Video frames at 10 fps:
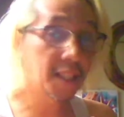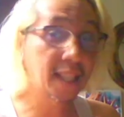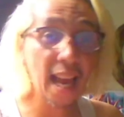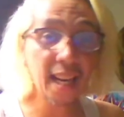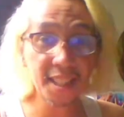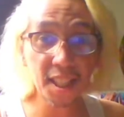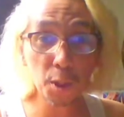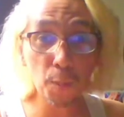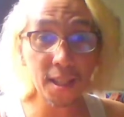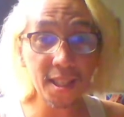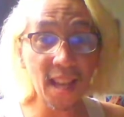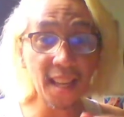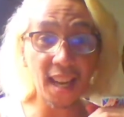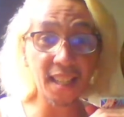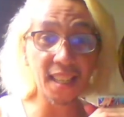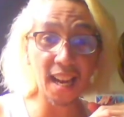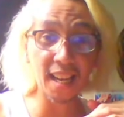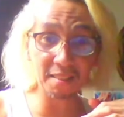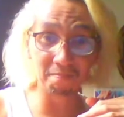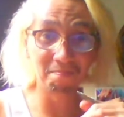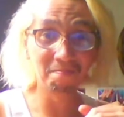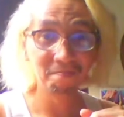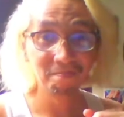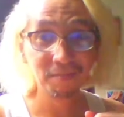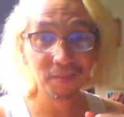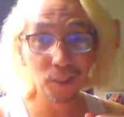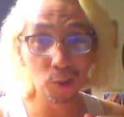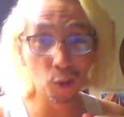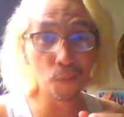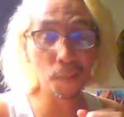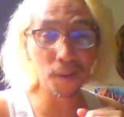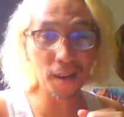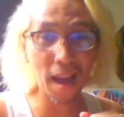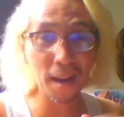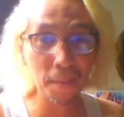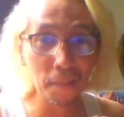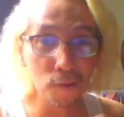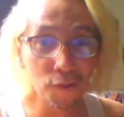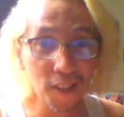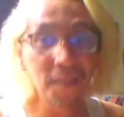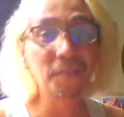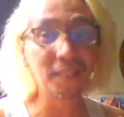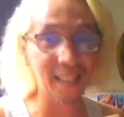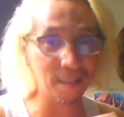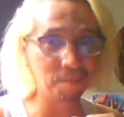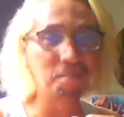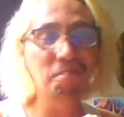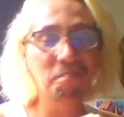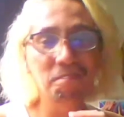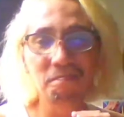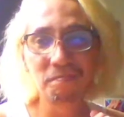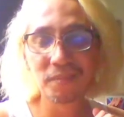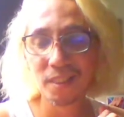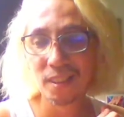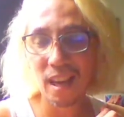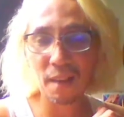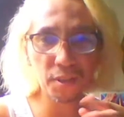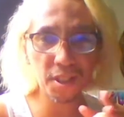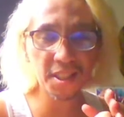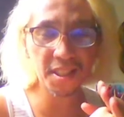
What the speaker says: Galaxy Express 999. You all remember that anime movie? Yep. Ever since